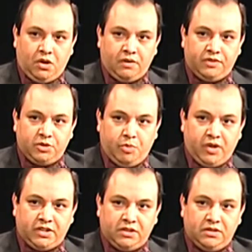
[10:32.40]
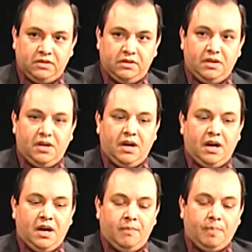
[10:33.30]
office branches.
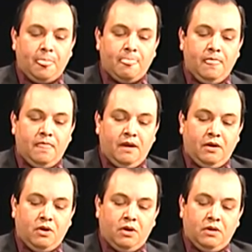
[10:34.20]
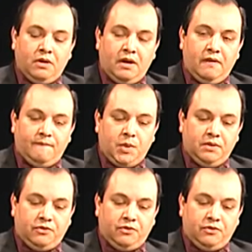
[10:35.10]
Uh, there are the